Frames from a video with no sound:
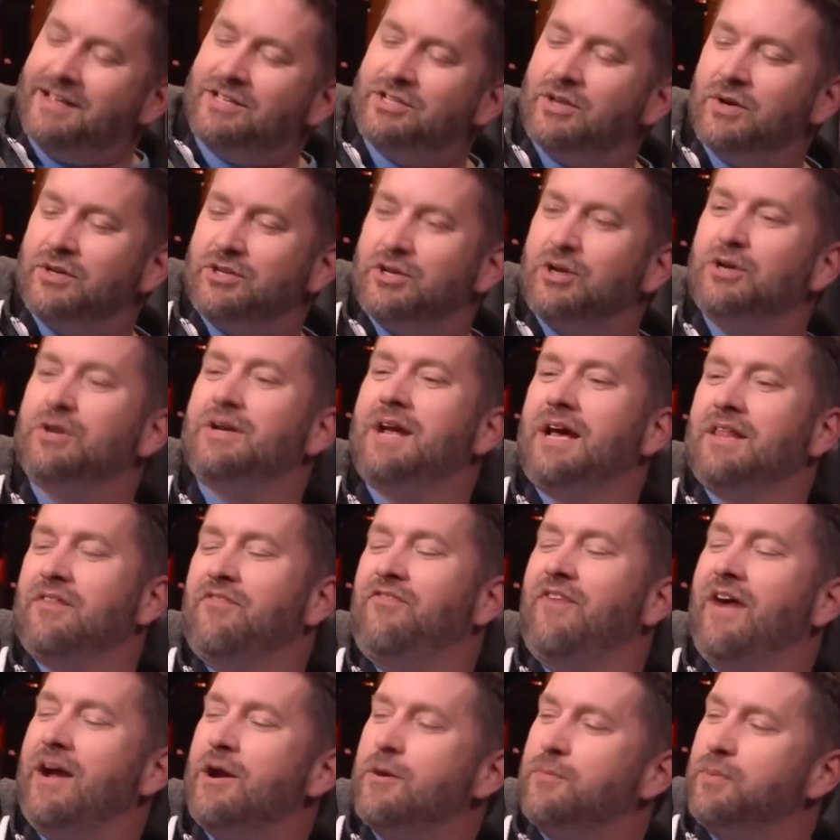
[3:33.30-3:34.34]
So he turned on the
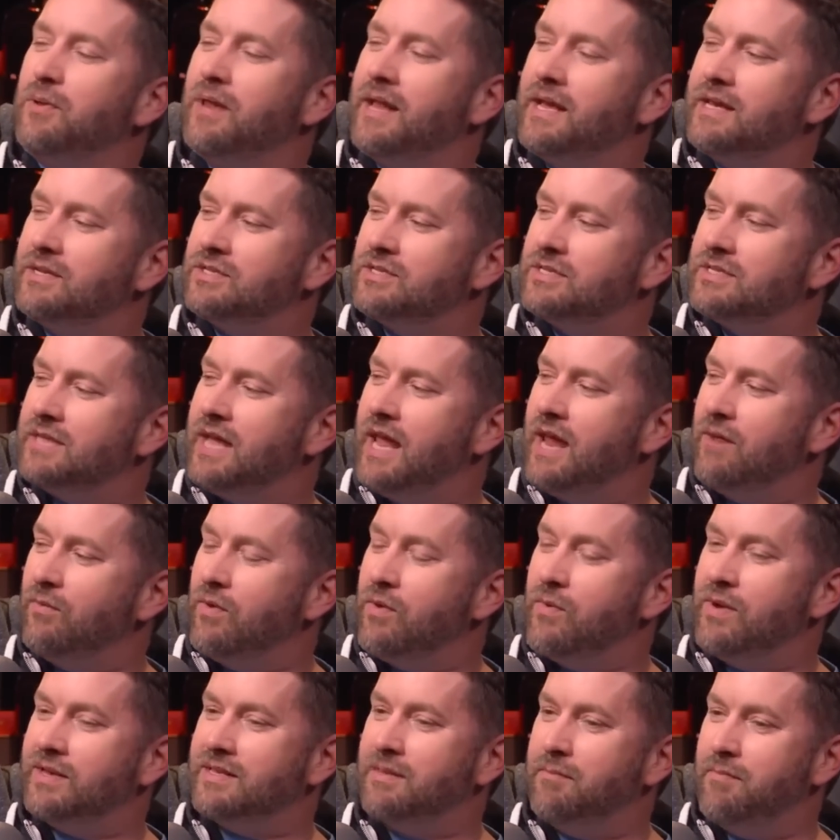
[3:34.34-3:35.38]
fireplace, and we
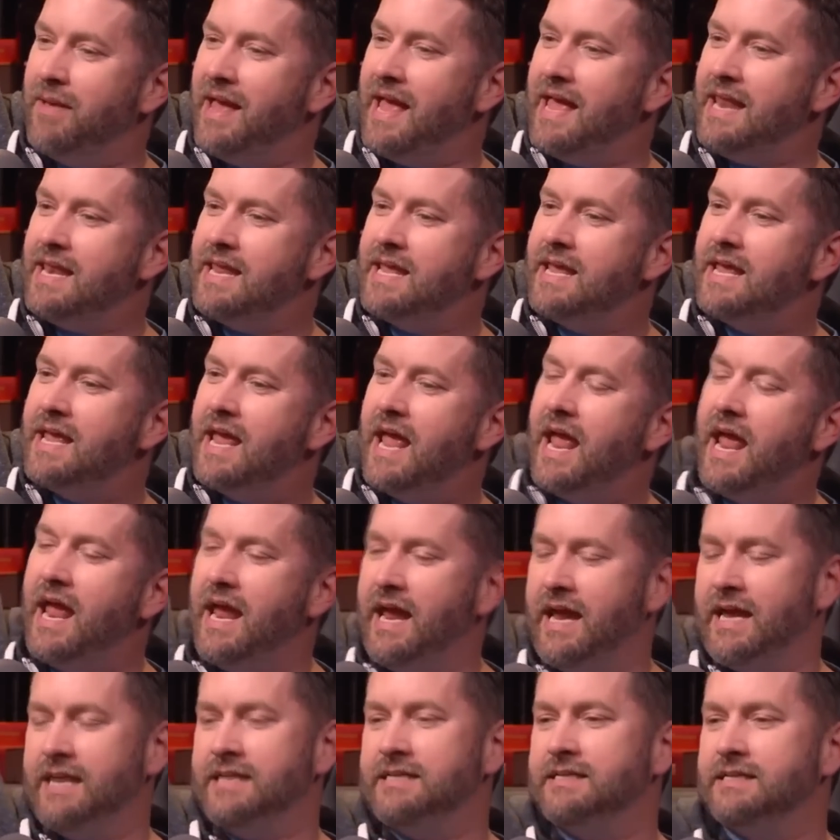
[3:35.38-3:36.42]
went to bed,
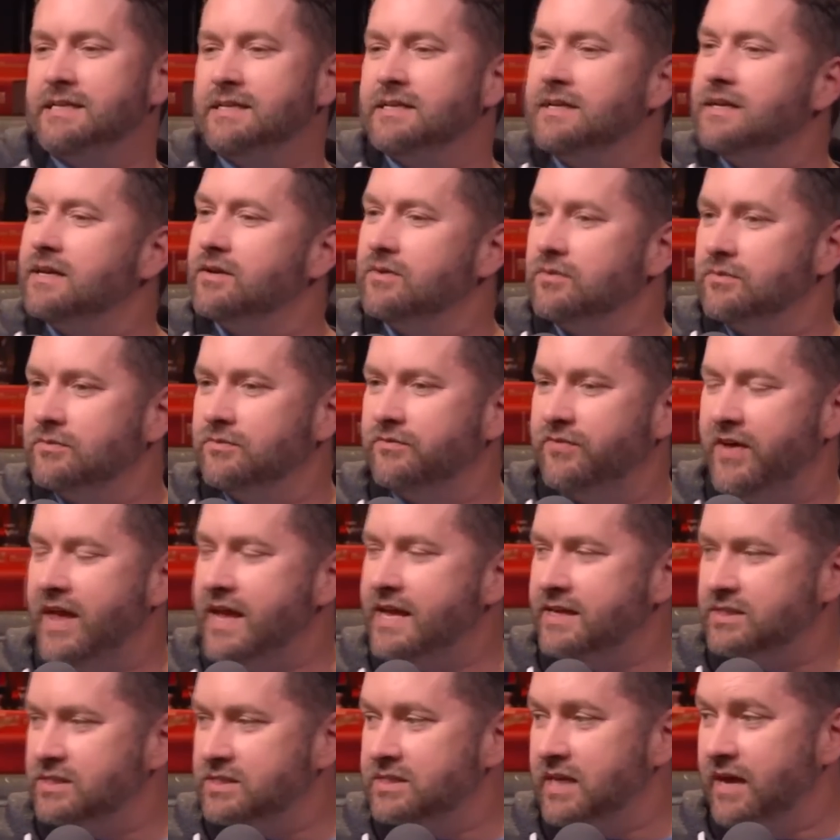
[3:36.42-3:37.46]
and
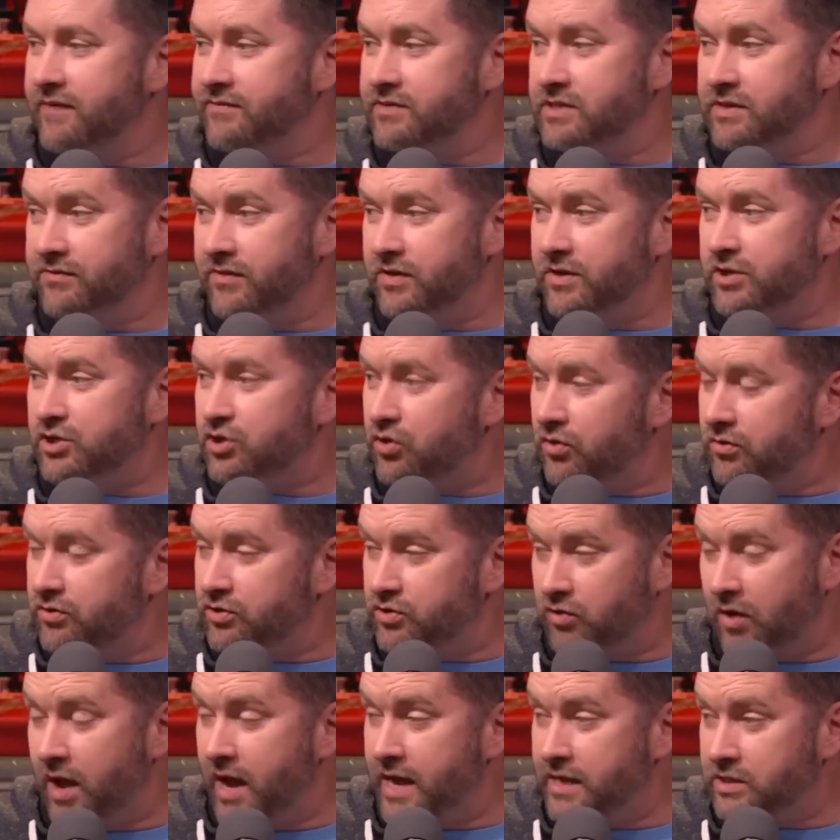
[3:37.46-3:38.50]
Vegas is obviously very
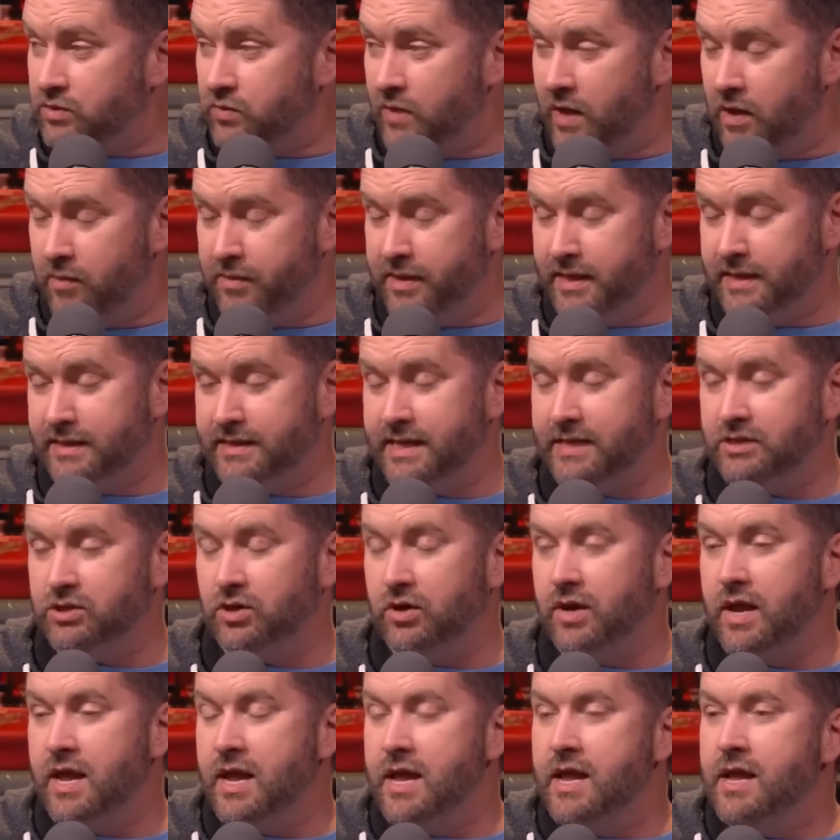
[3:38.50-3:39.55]
dry as well, being a
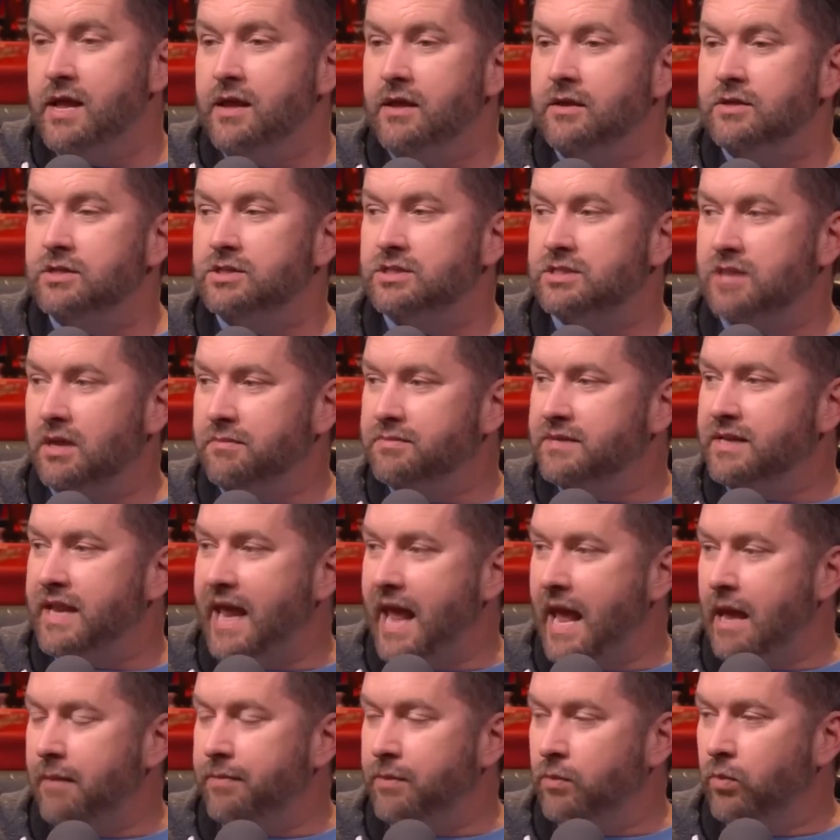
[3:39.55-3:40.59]
desert. Something
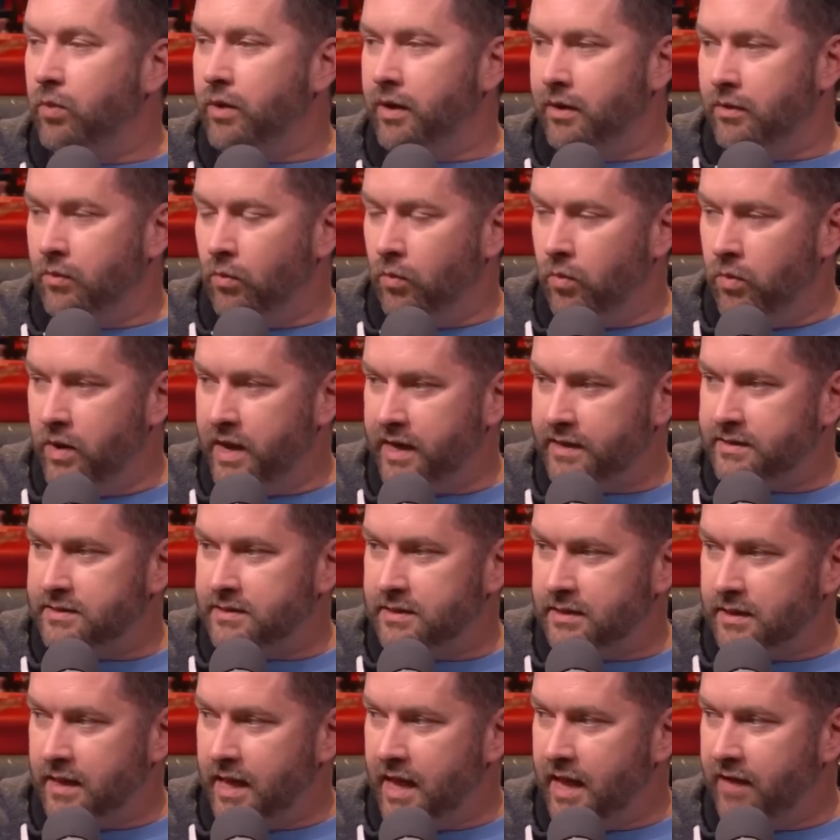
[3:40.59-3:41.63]
happened where it wicked
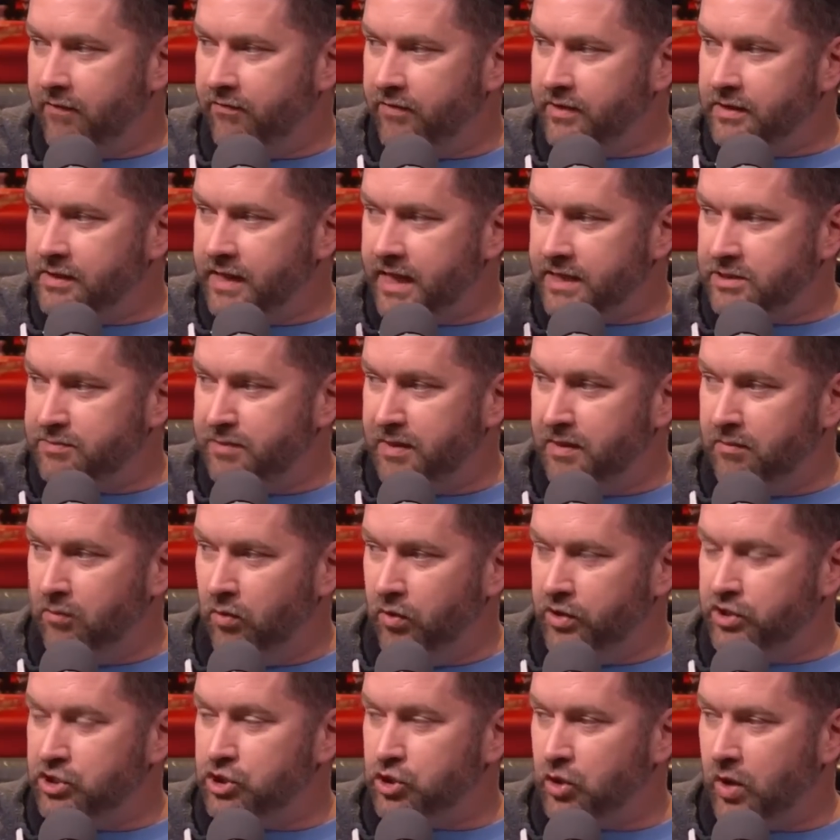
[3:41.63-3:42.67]
every last bit of
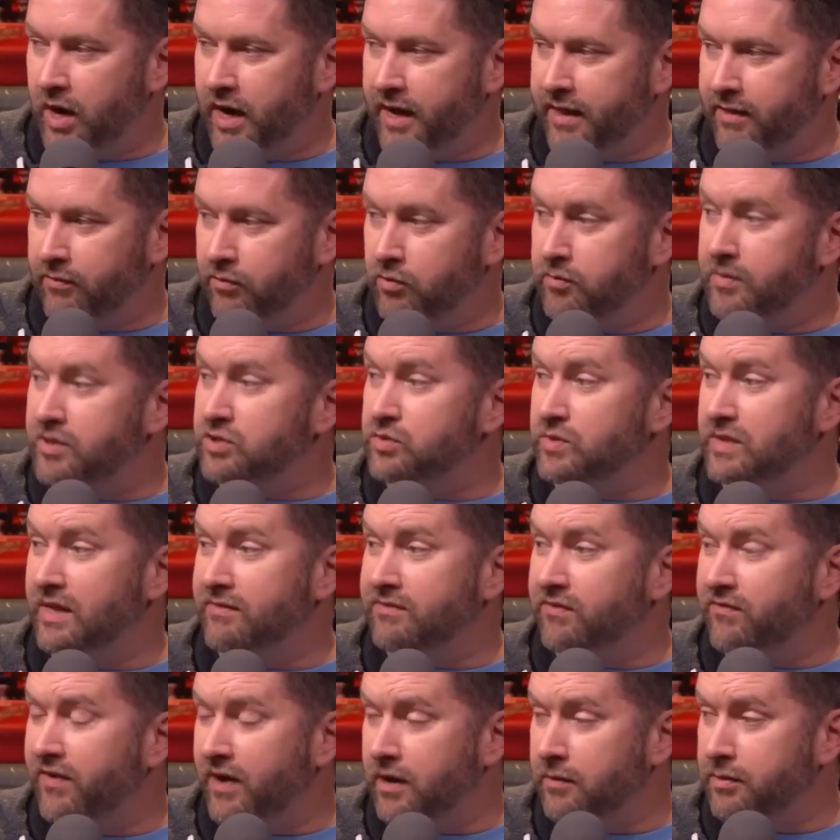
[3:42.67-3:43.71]
moisture out of that room because we left
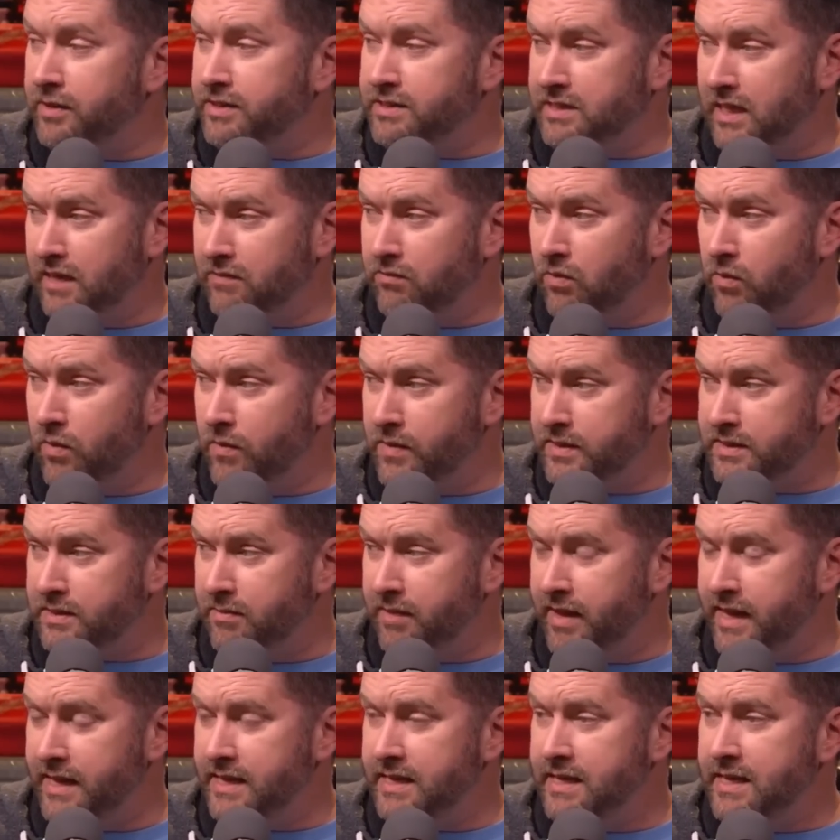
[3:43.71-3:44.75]
the fireplace on when we went to
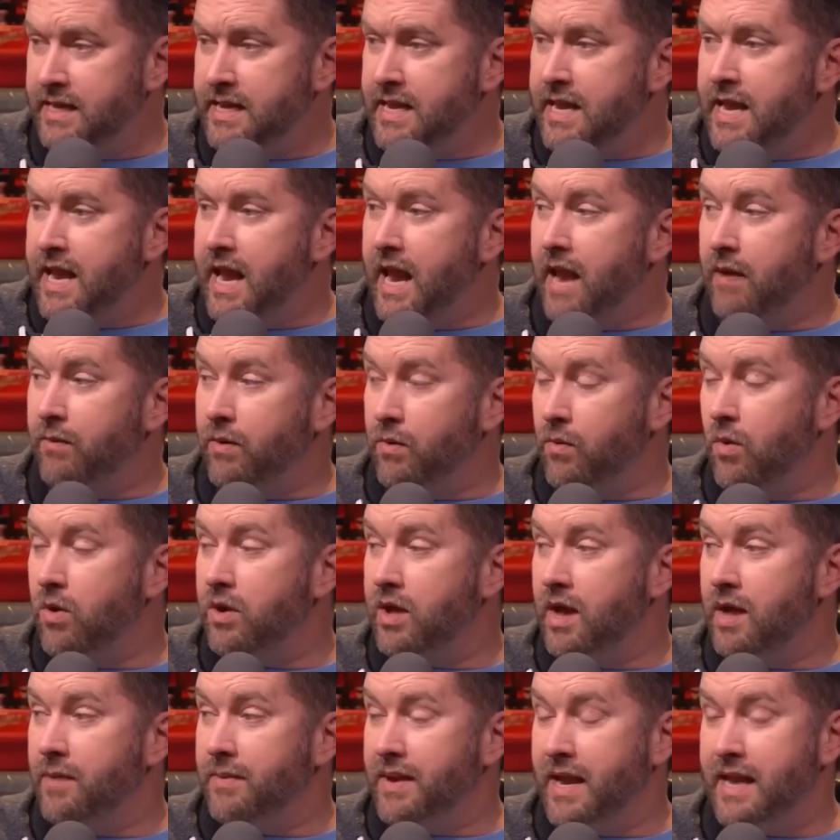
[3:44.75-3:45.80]
bed. And we woke
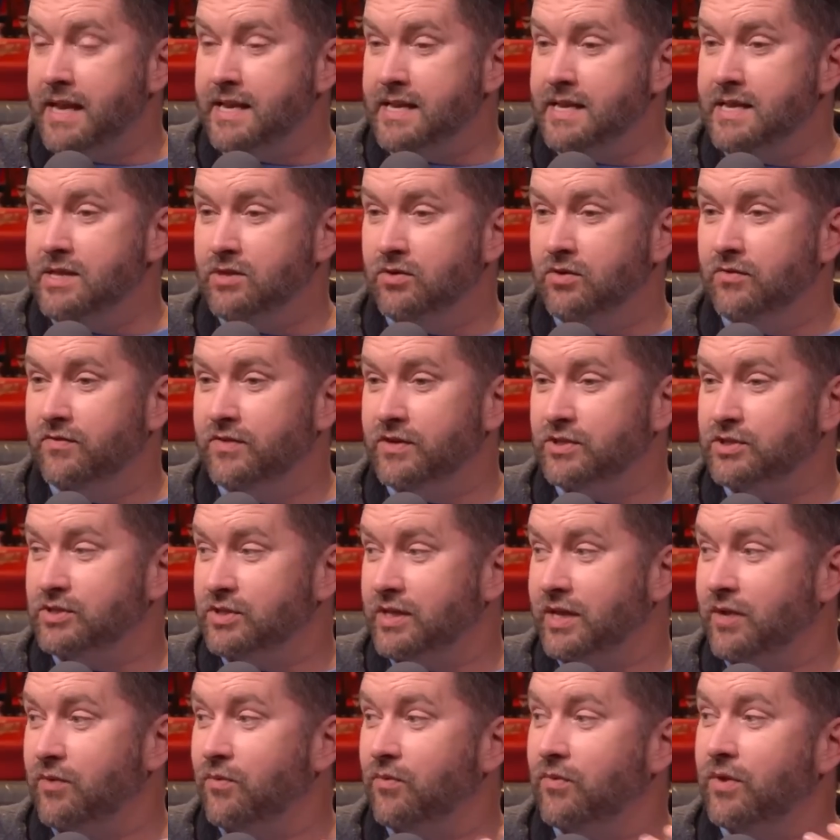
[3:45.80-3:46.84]
up, and neither of us,
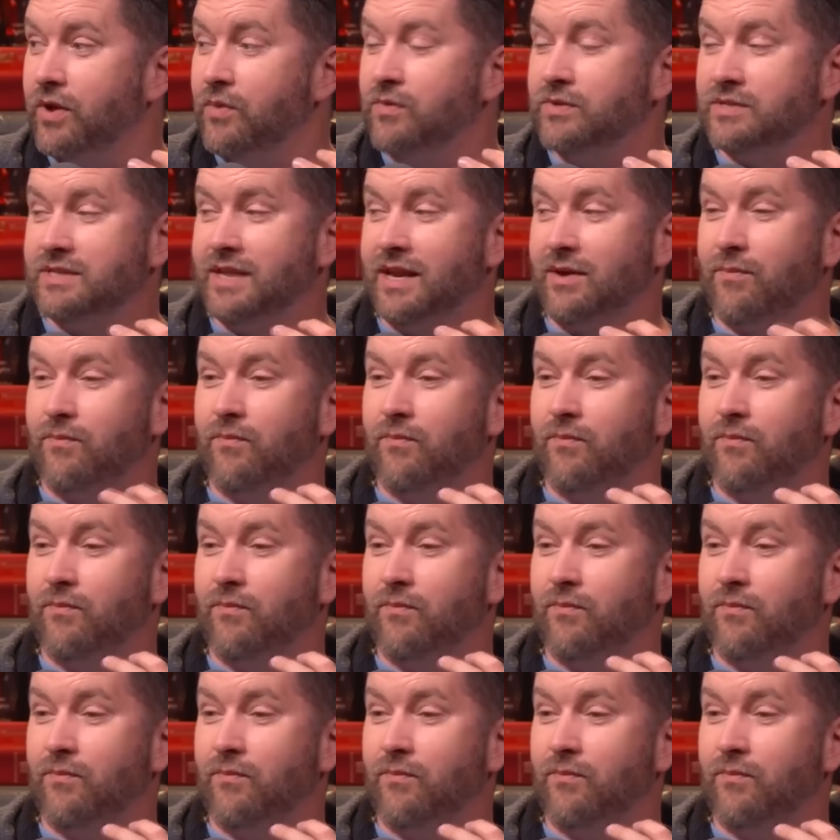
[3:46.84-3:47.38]
it was like,